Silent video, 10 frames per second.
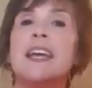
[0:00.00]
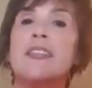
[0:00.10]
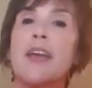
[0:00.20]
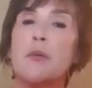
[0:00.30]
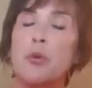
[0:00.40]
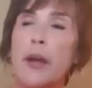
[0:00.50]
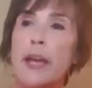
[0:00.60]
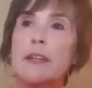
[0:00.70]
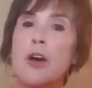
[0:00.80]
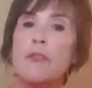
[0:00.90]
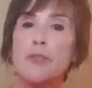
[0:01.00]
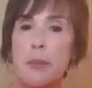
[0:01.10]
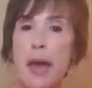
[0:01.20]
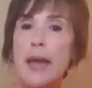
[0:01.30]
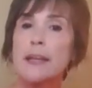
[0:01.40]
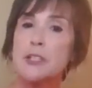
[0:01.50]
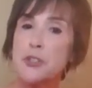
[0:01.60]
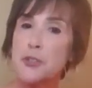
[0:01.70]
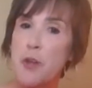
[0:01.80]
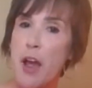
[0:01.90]
And they will hand off the
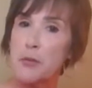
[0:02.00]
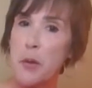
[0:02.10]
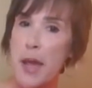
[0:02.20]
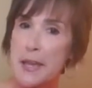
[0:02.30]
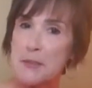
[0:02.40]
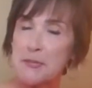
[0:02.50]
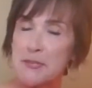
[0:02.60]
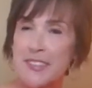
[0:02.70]
package and drive away.